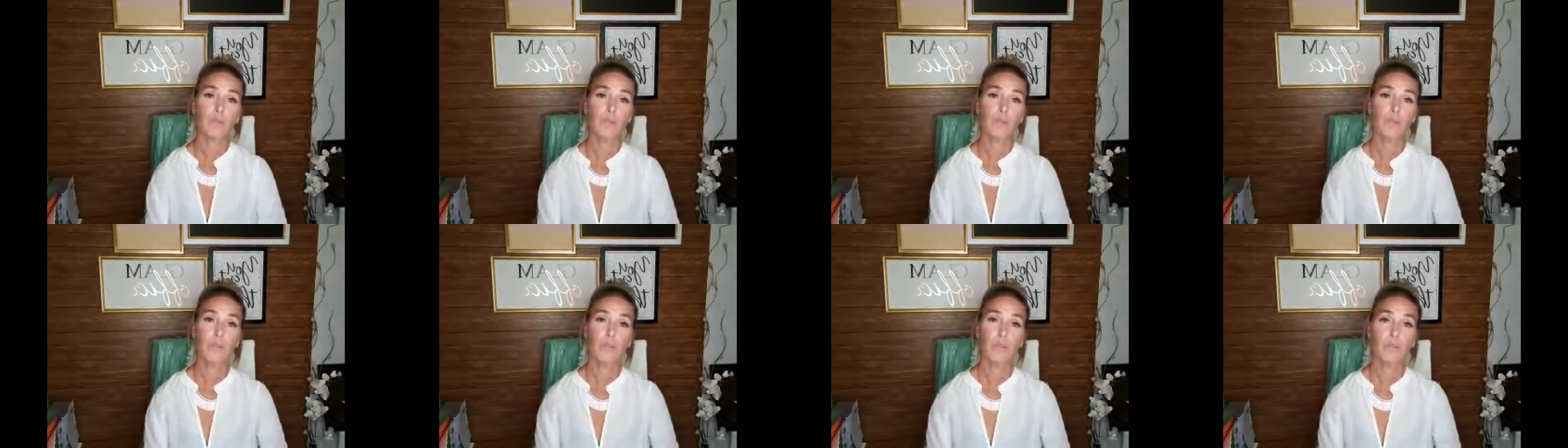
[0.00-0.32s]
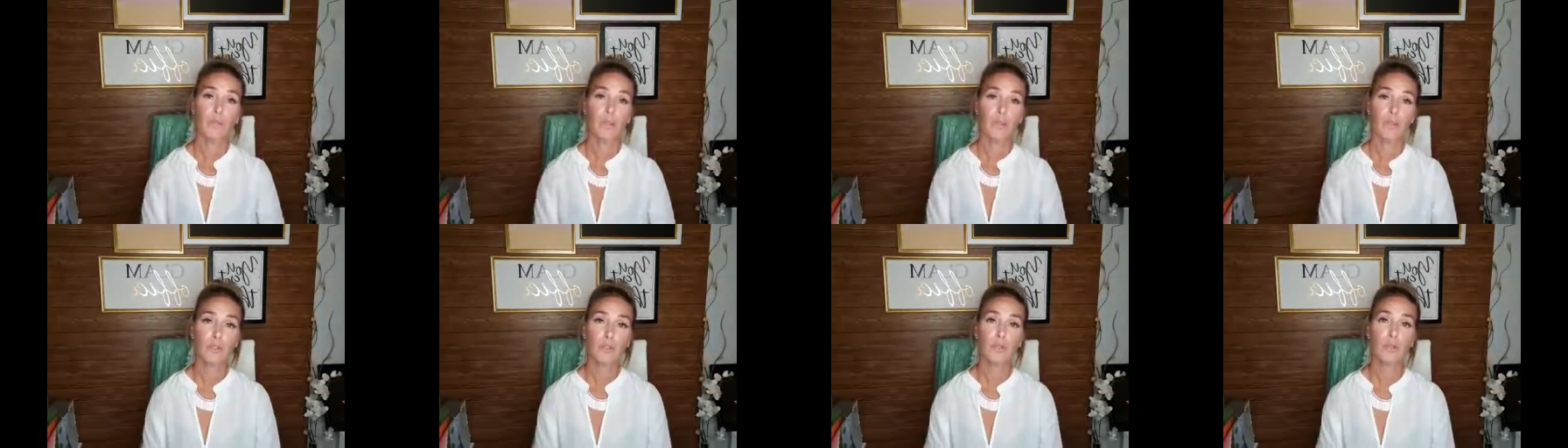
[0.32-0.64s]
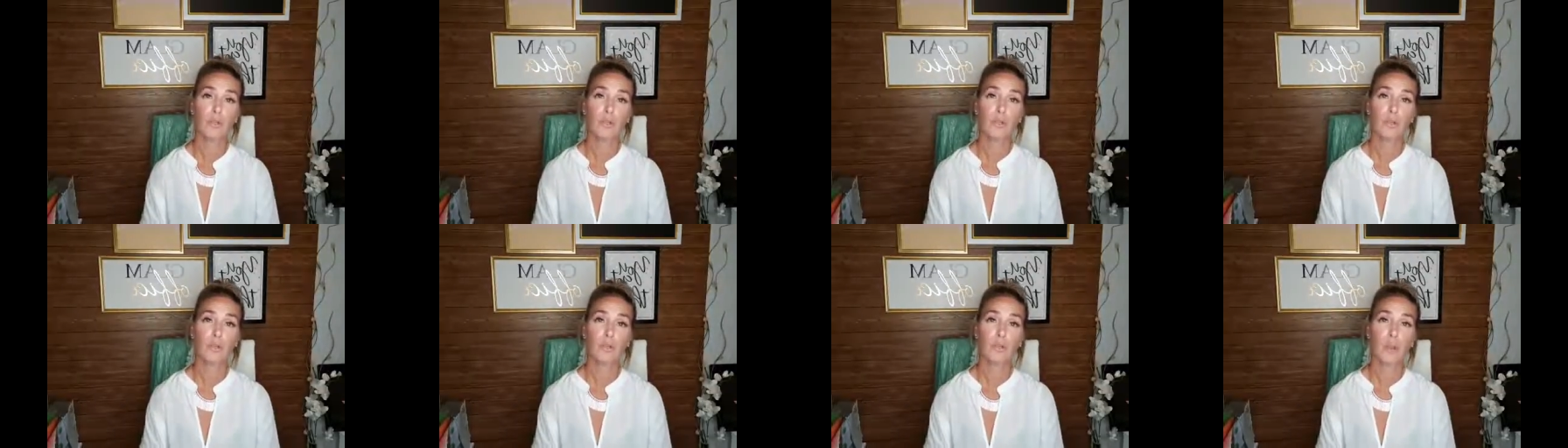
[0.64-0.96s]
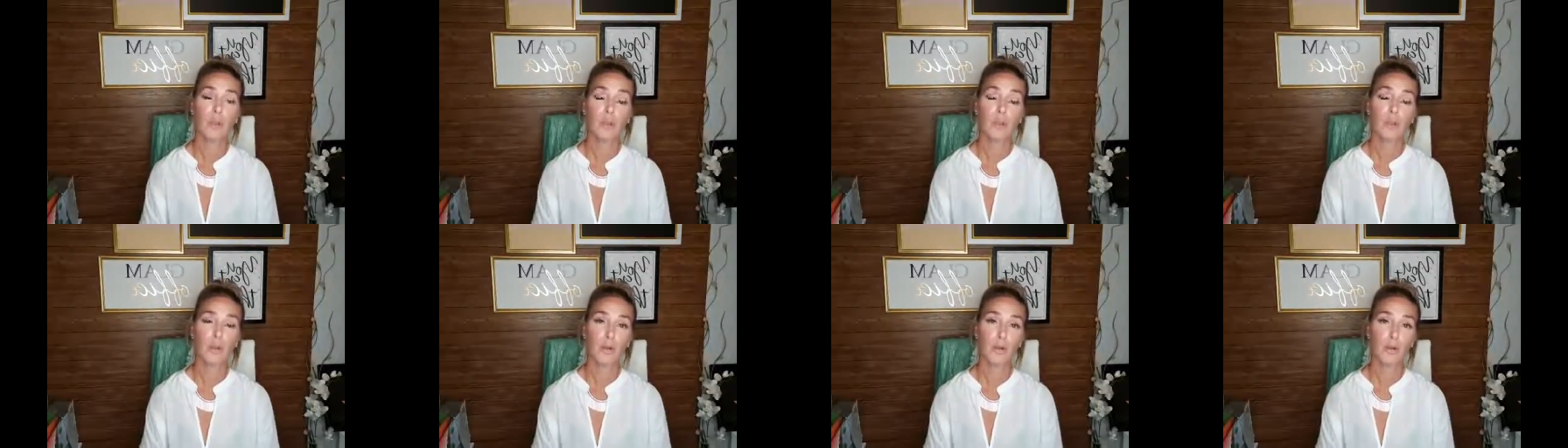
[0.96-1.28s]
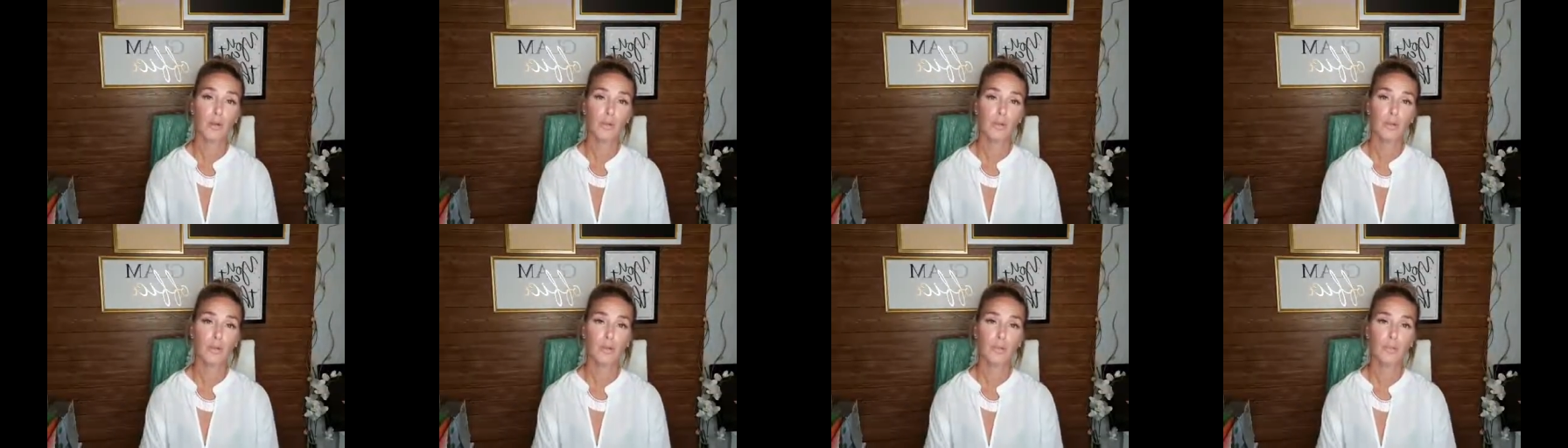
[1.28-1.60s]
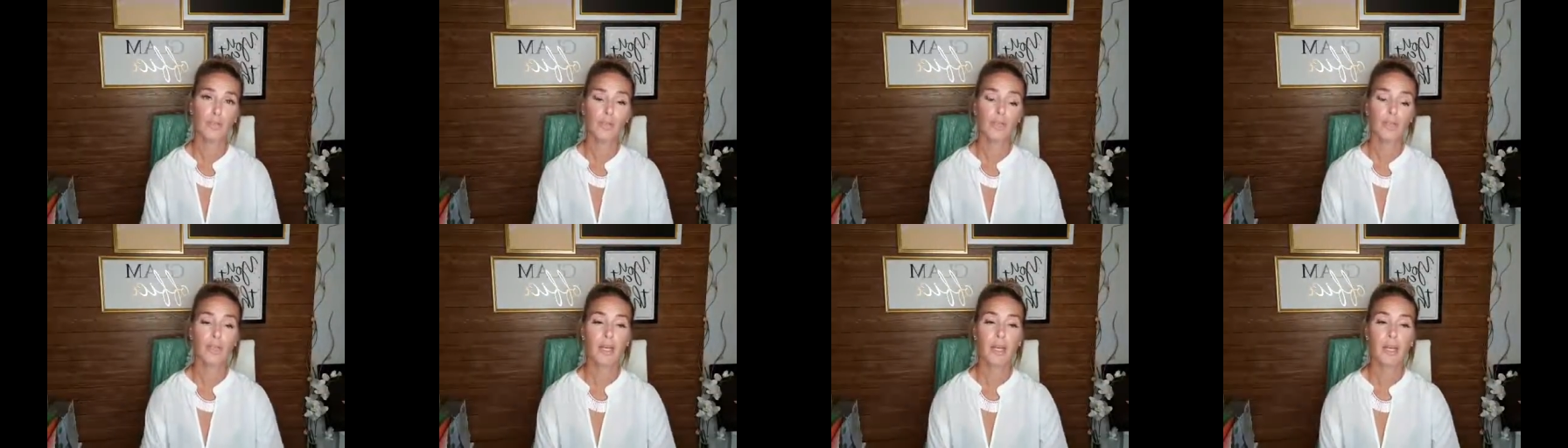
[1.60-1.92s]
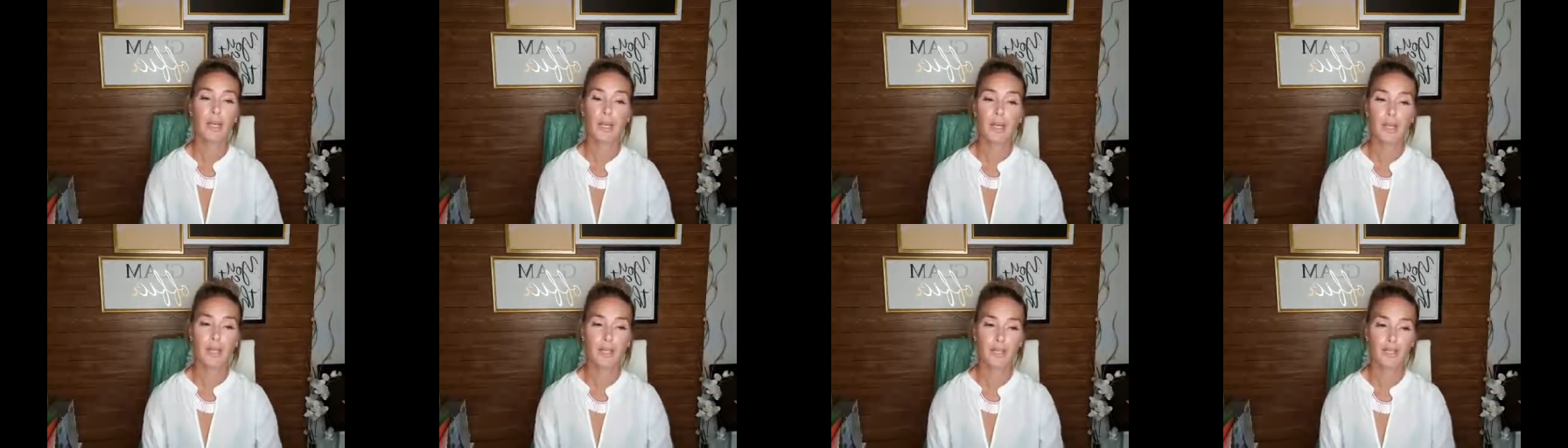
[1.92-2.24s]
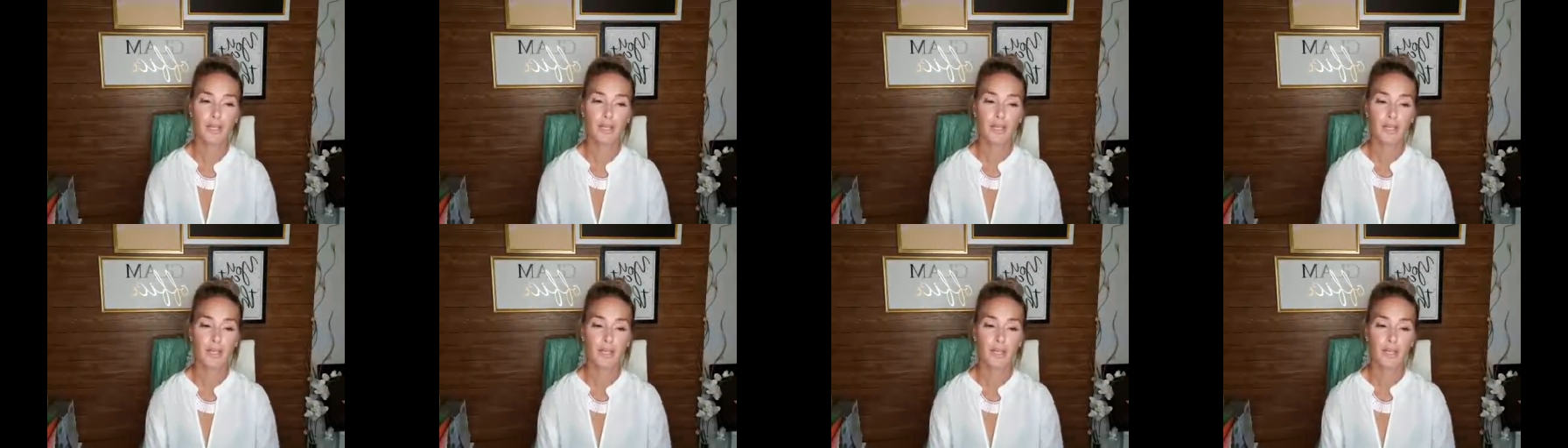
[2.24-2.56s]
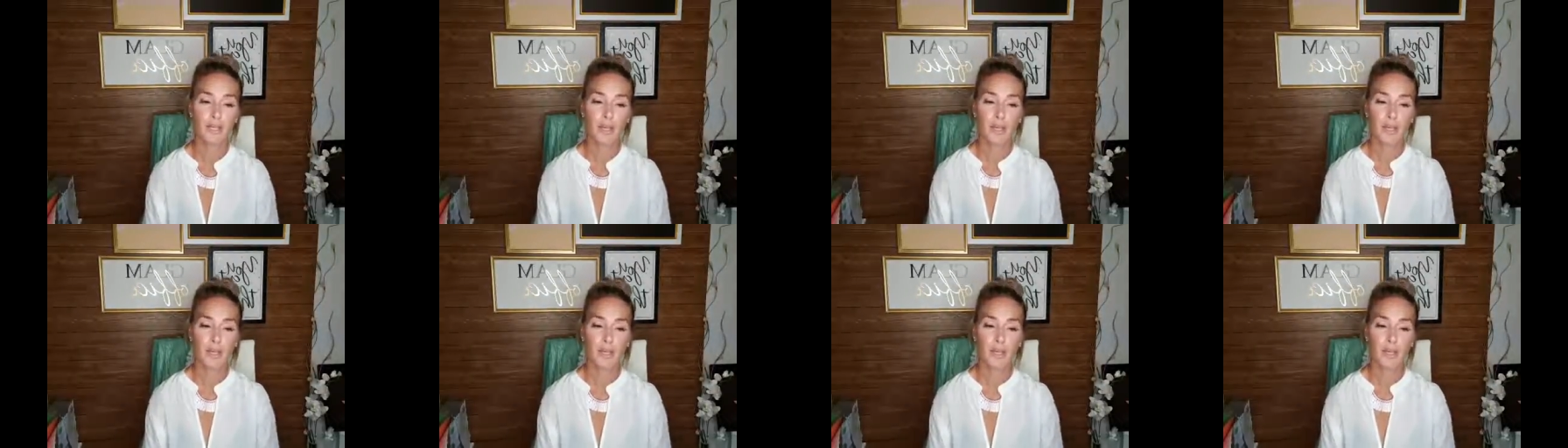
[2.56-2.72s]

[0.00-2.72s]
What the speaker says: you do a post, because